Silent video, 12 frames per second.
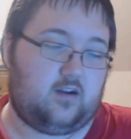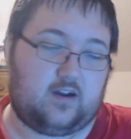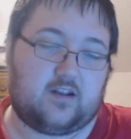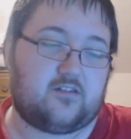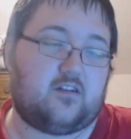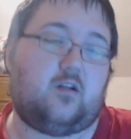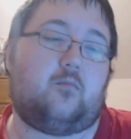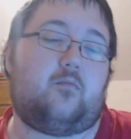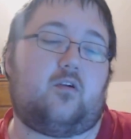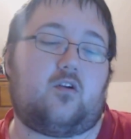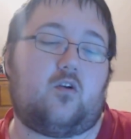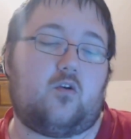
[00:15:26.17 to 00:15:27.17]
I got it set up
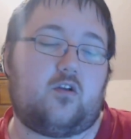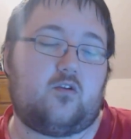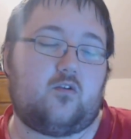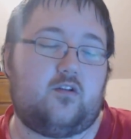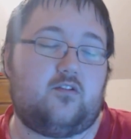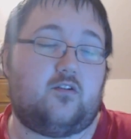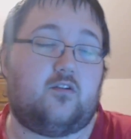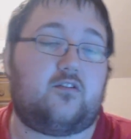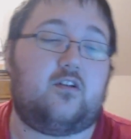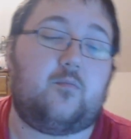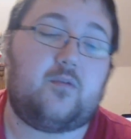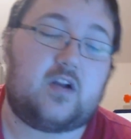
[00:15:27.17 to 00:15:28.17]
on cardioid, so it's
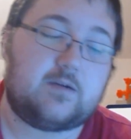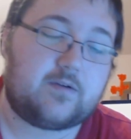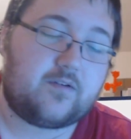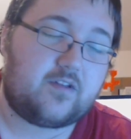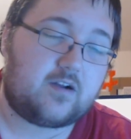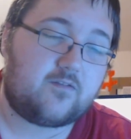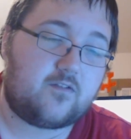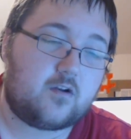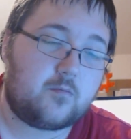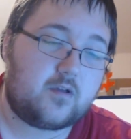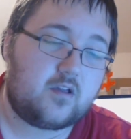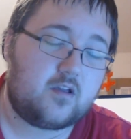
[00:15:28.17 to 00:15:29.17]
gonna pick up everything in
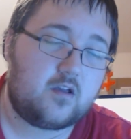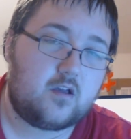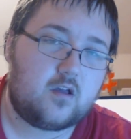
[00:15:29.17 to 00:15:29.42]
front of me.